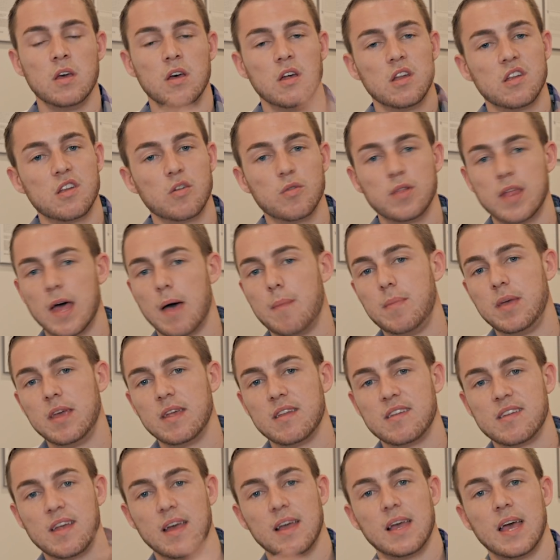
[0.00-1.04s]
So with that being
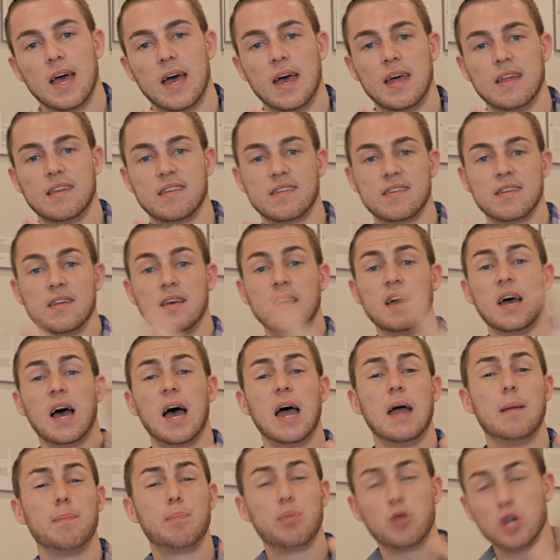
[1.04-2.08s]
said, guys,
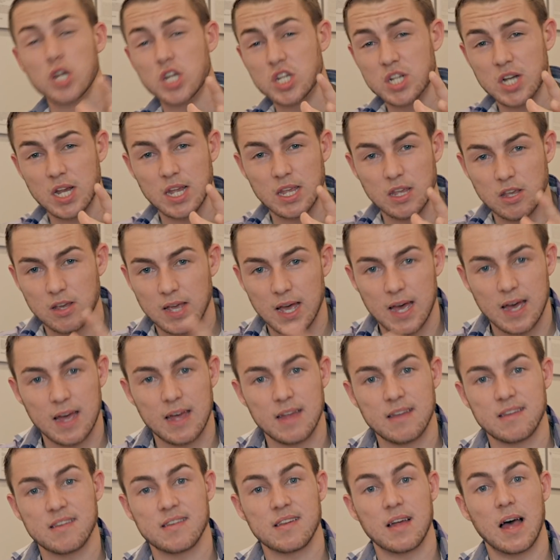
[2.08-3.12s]
I appreciate you
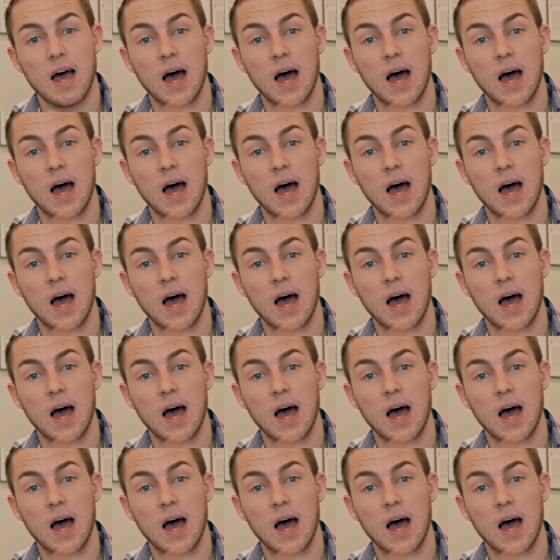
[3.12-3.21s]
guys.